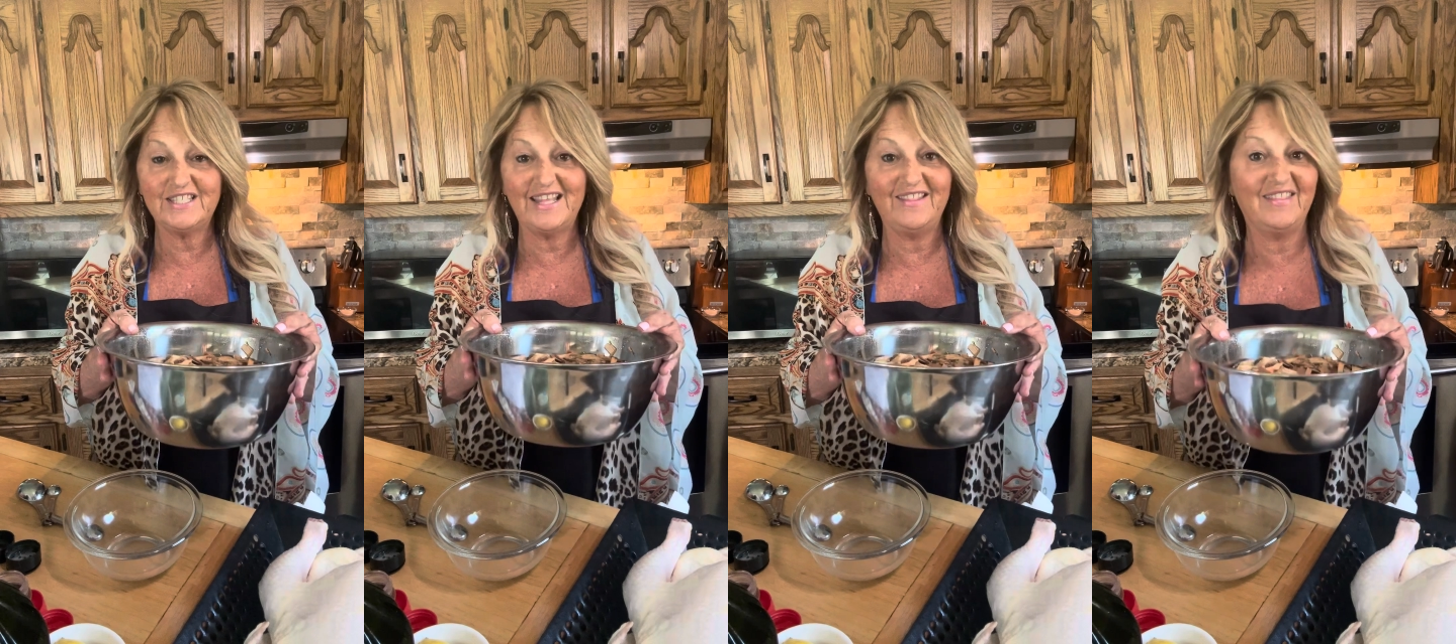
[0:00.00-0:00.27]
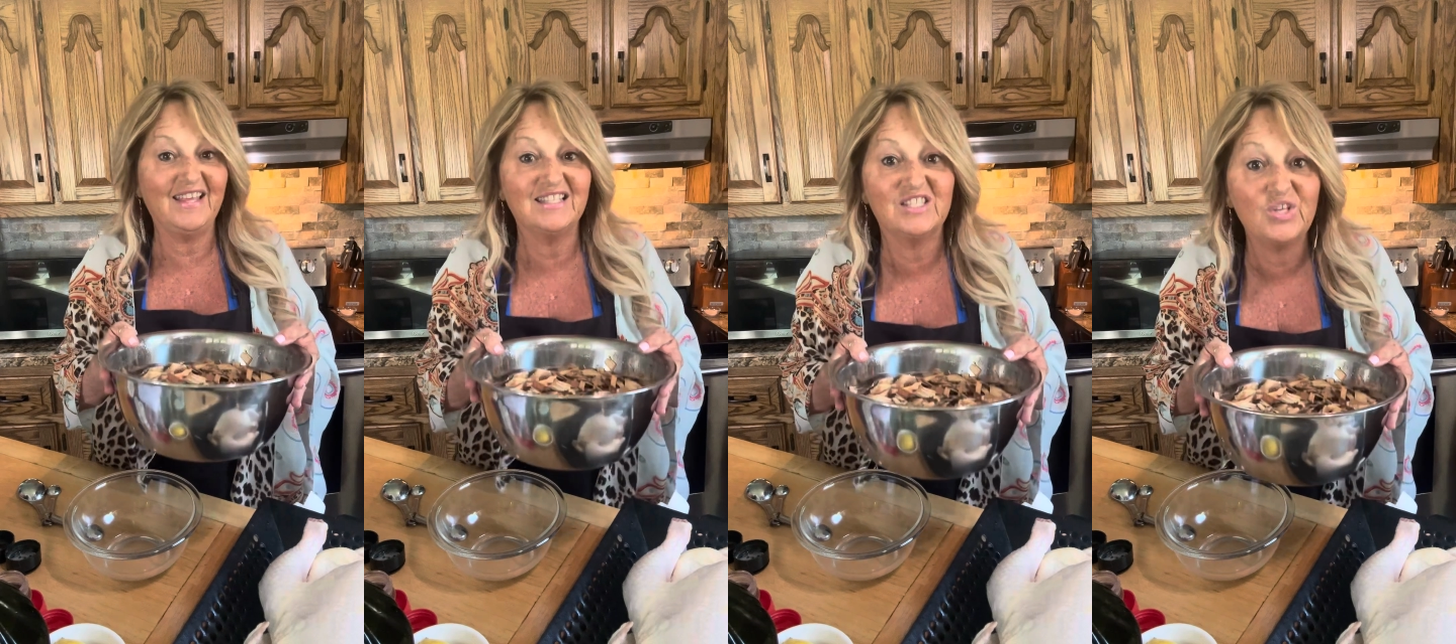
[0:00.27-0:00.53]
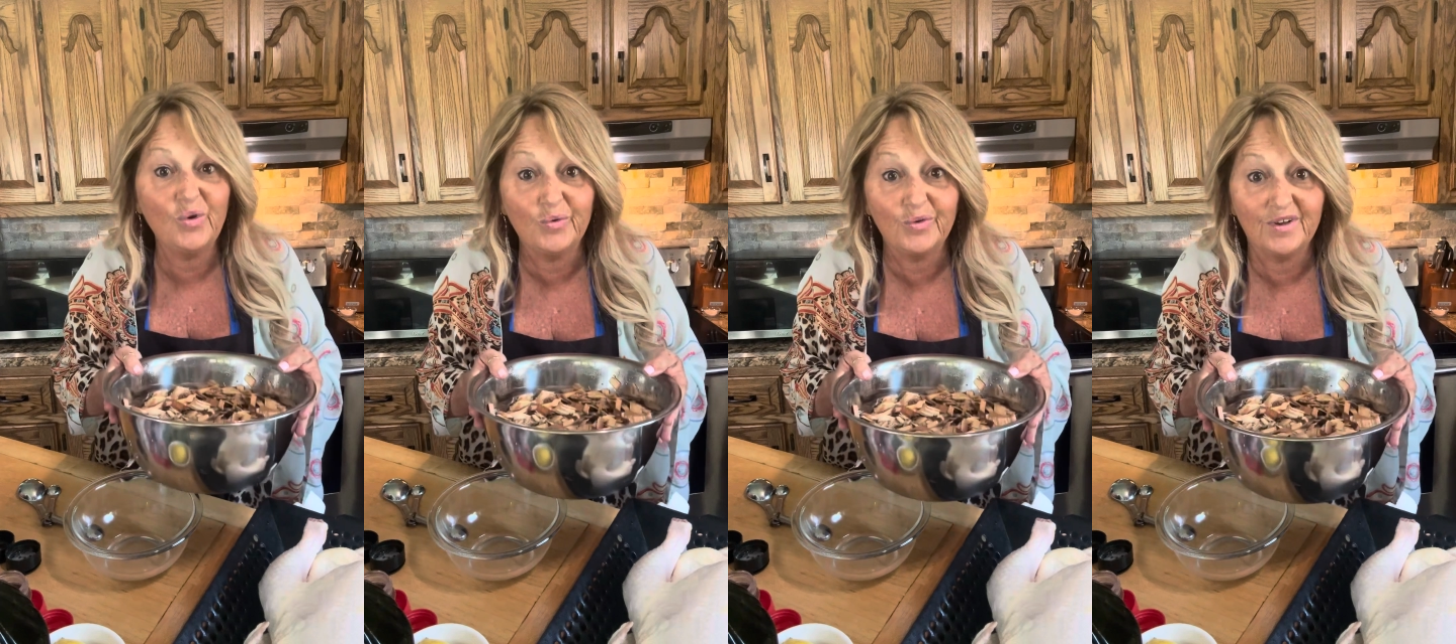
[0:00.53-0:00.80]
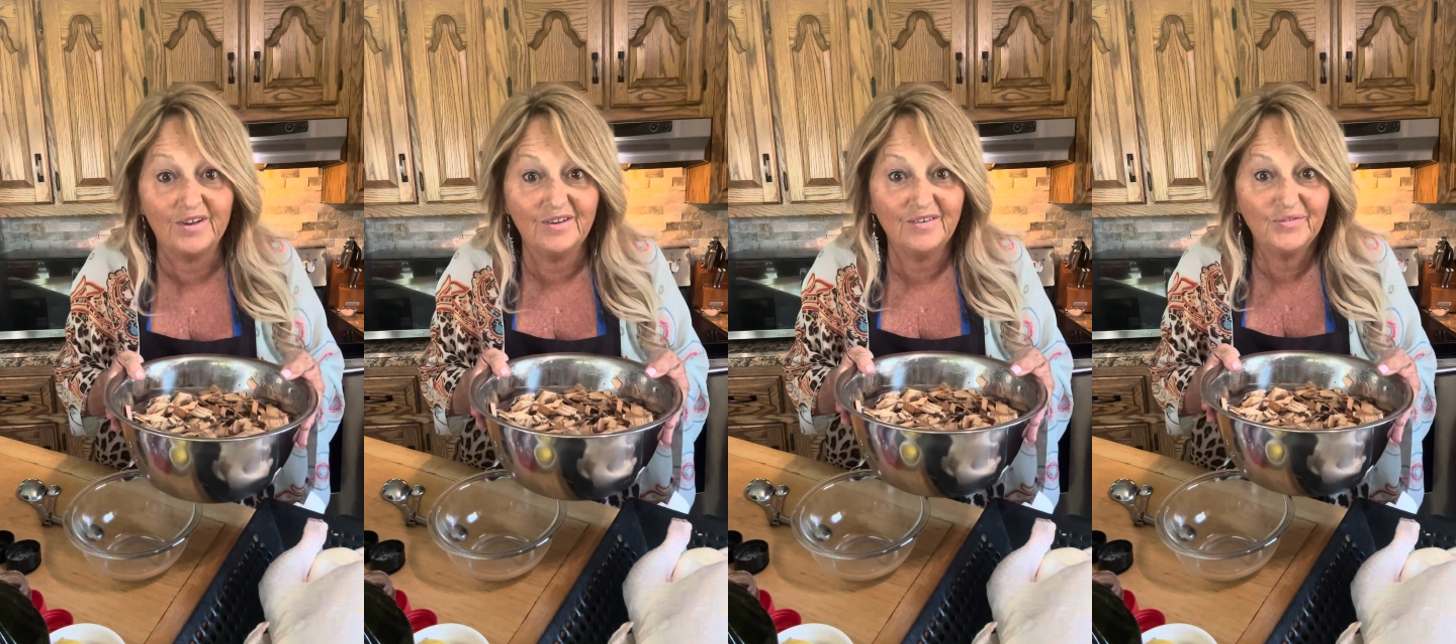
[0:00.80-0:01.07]
let that soak
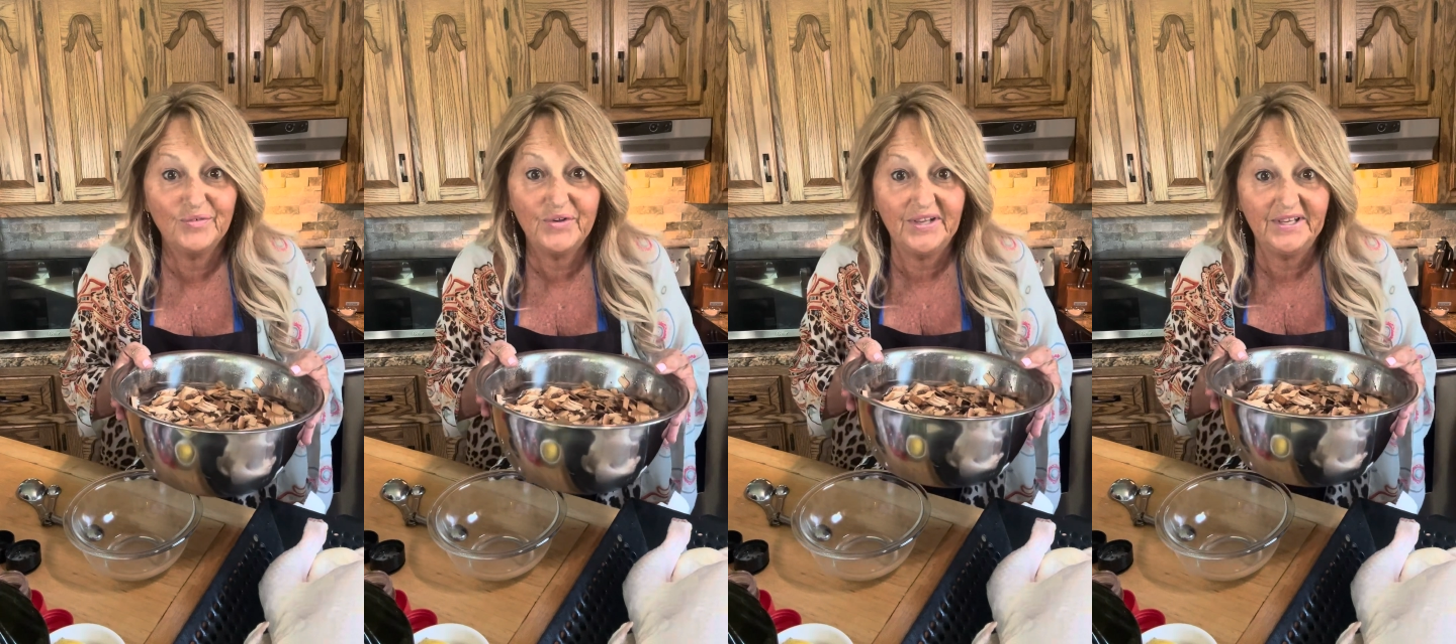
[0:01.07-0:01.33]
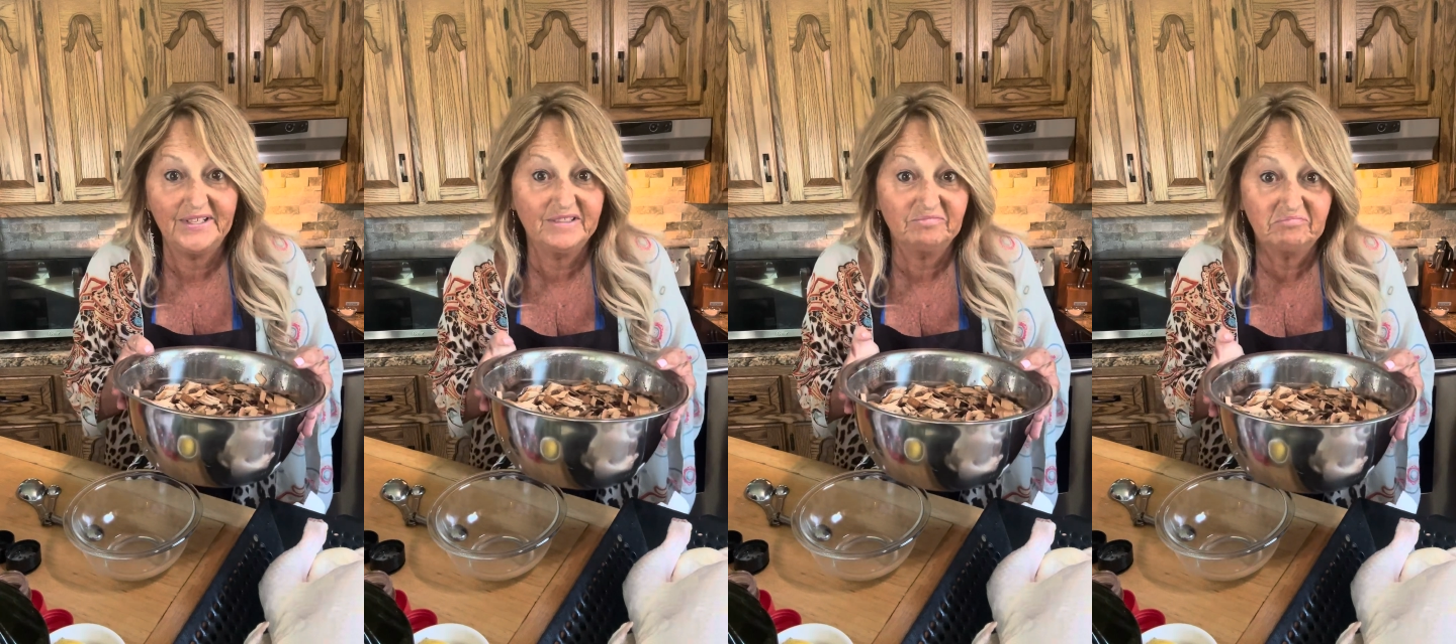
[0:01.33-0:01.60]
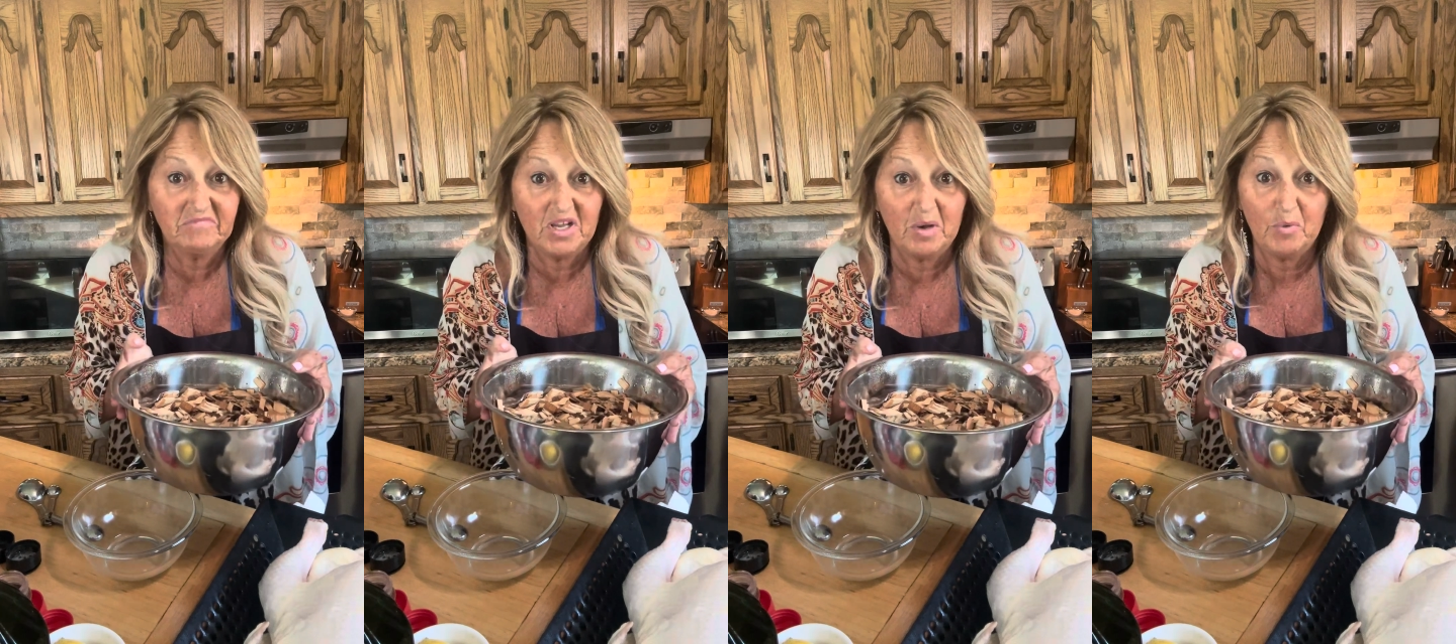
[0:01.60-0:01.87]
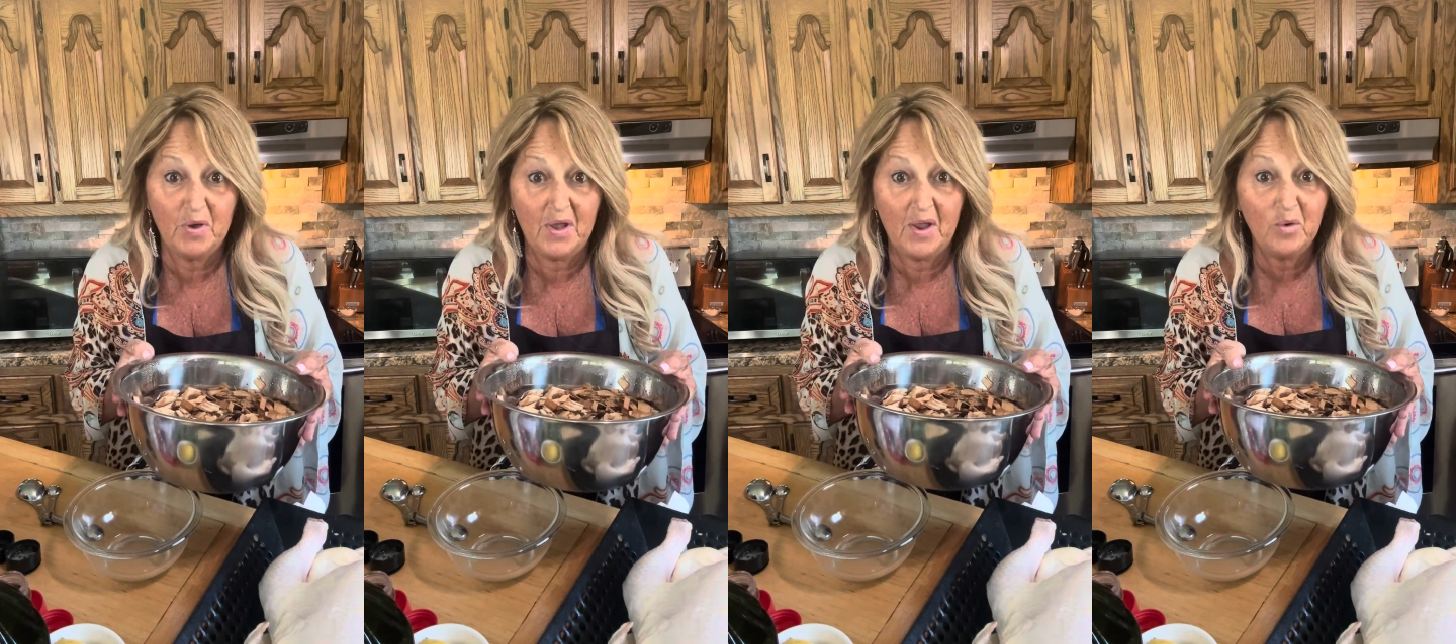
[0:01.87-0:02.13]
for like a
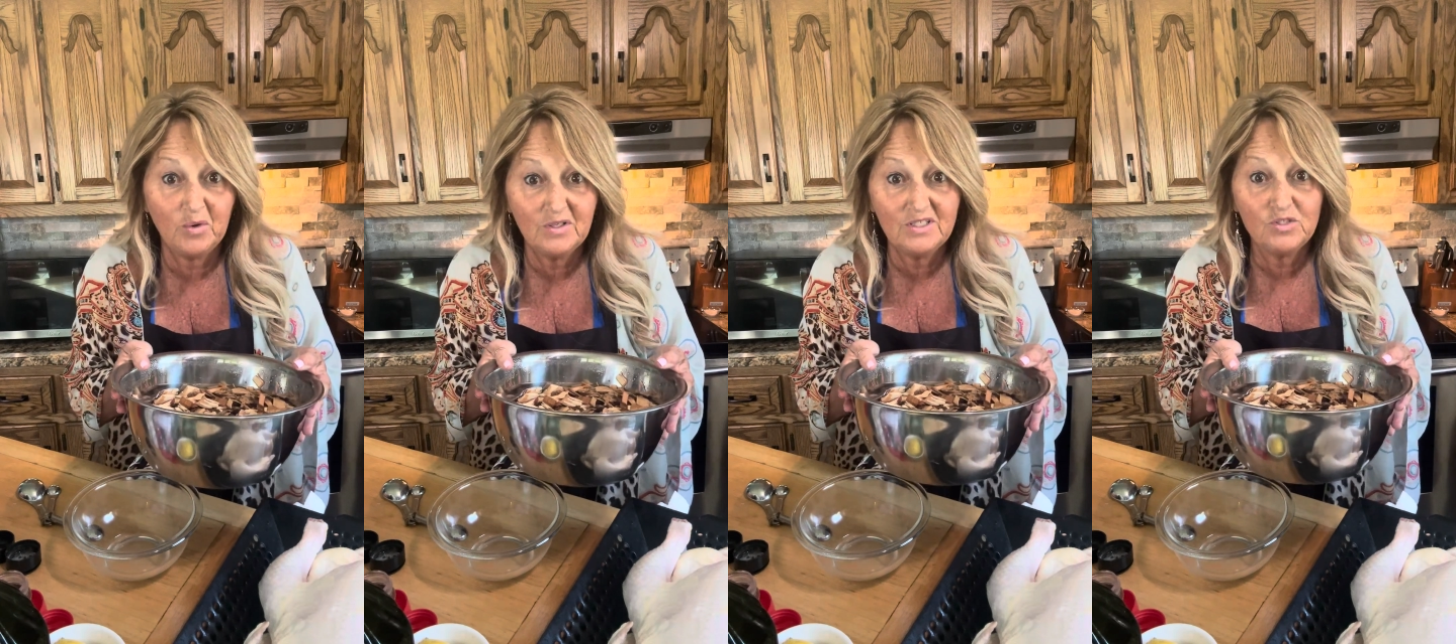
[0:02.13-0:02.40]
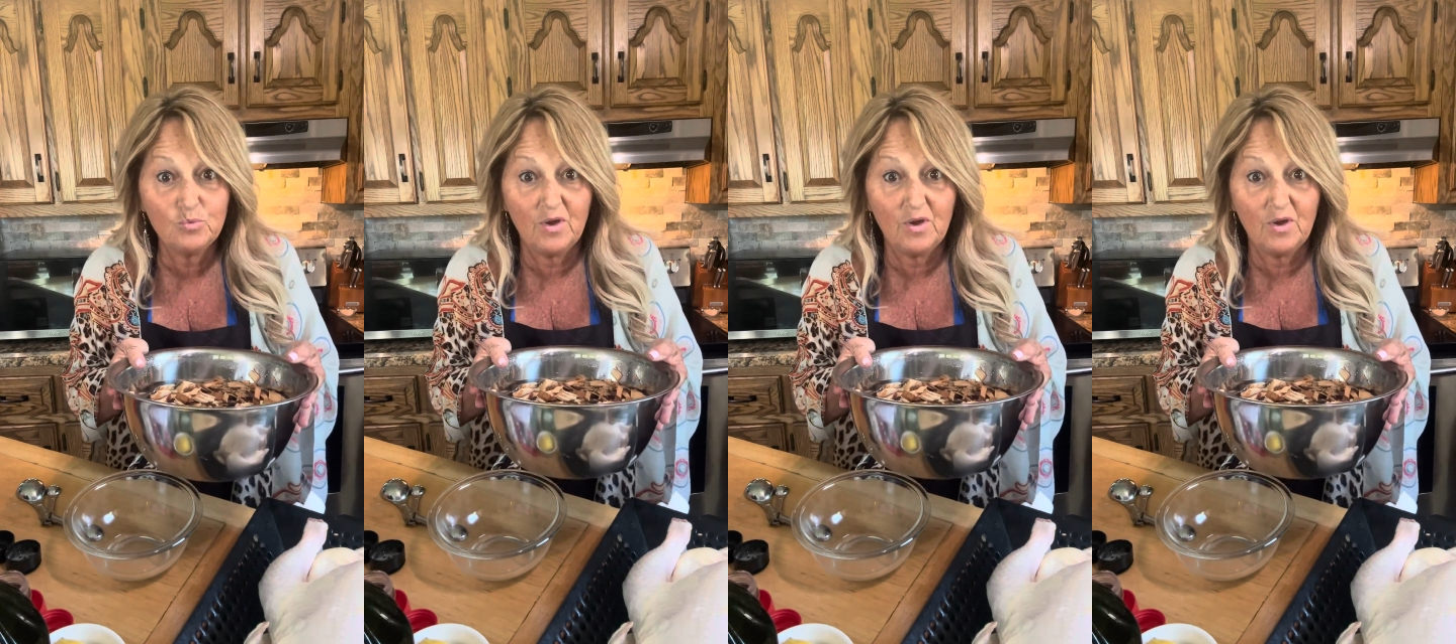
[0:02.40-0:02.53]
couple hours.